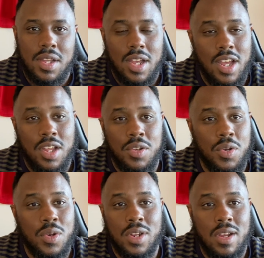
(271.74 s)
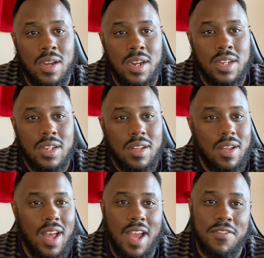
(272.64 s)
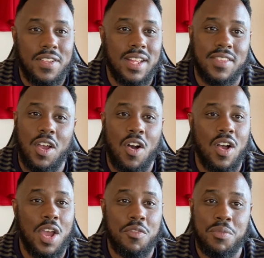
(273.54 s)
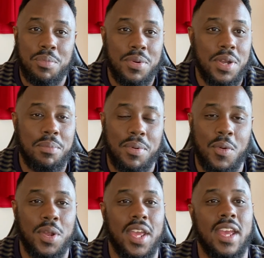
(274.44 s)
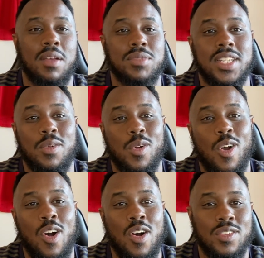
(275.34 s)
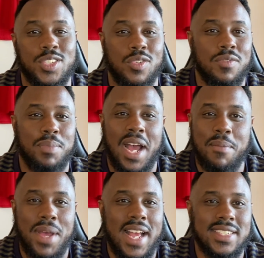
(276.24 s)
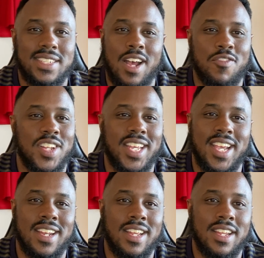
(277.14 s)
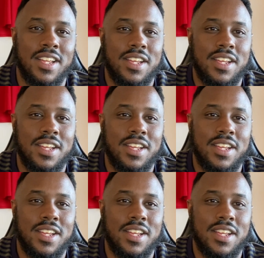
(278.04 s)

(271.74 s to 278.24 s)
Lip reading: and Odegaard, I feel like they all had pretty poor games. They were all sort of bypassed, not really in it.